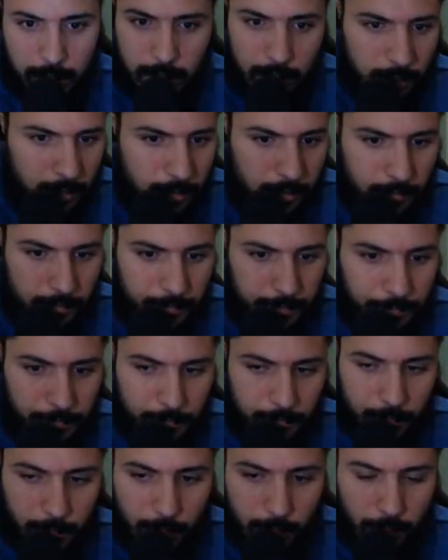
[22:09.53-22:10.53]

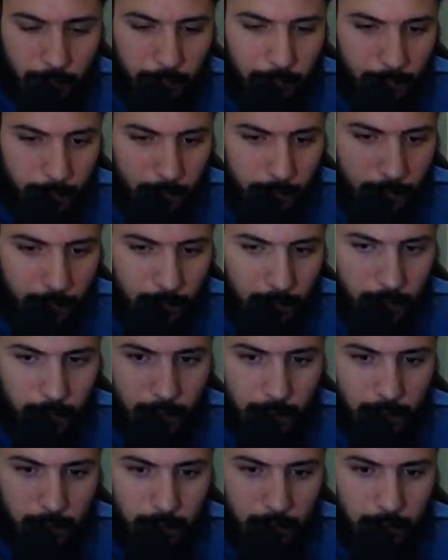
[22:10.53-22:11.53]

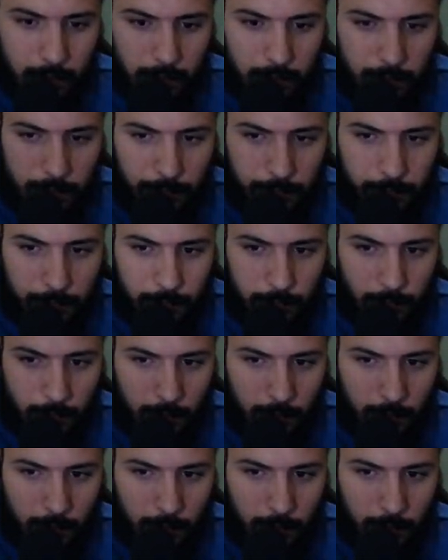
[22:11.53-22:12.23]
No one is speaking in this clip.